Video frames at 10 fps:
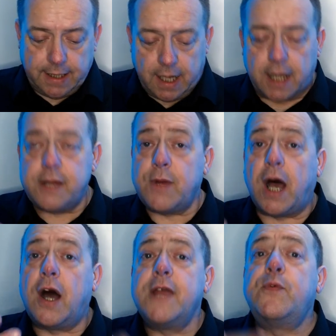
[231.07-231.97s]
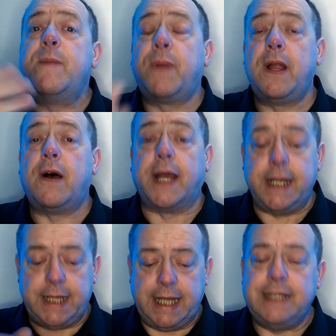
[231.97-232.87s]
I, I
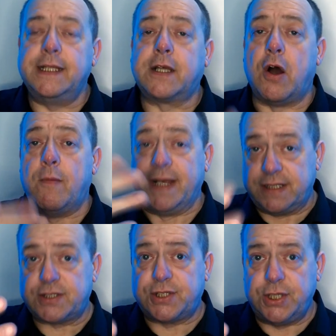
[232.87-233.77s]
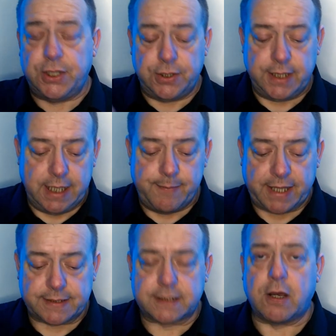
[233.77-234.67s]
replied in the comments to
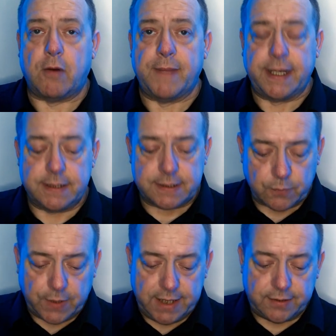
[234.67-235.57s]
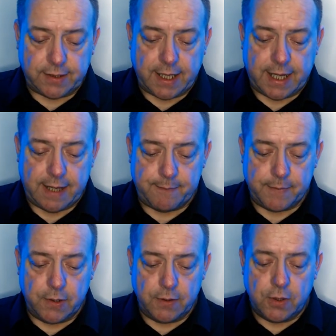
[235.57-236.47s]
Imad's comment with, um,
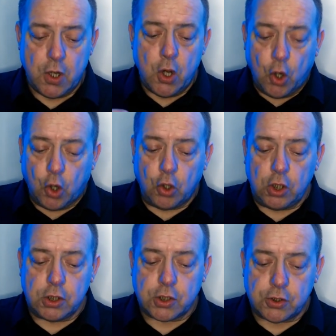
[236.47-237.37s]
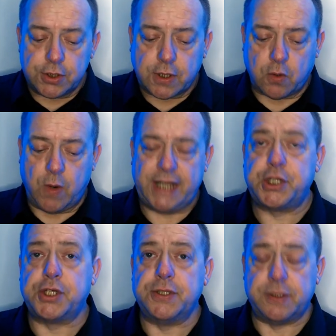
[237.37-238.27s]
all good
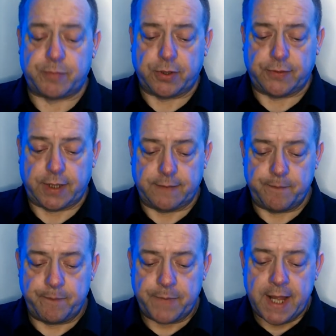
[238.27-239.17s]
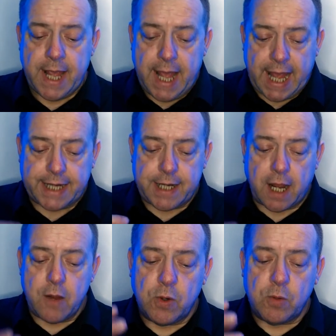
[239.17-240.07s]
questions, brother. And
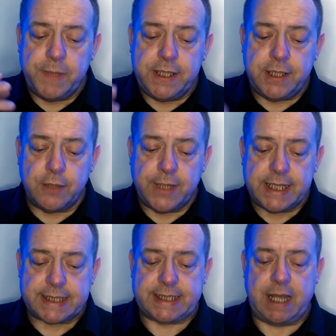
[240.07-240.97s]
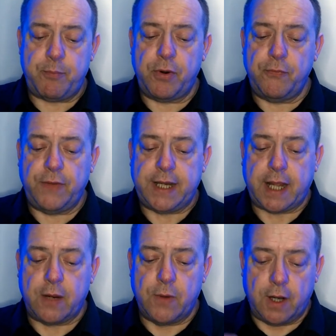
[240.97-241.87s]
I be doing a separate
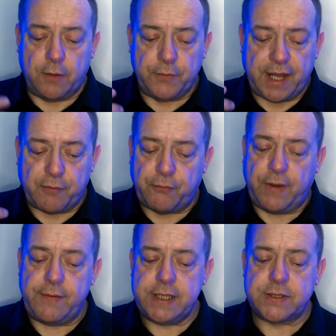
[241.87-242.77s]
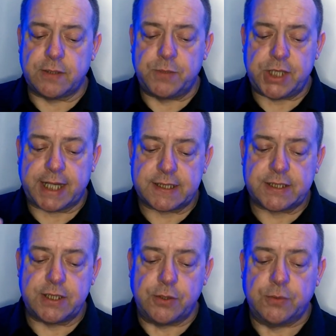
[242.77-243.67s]
video on that very subject
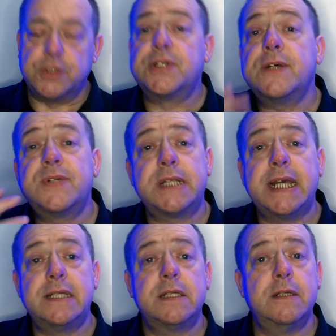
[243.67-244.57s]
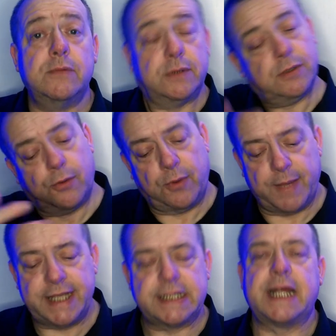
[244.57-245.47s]
soon, so stay tuned. All the
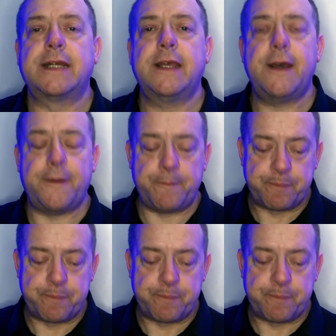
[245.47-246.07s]
best, Andy R.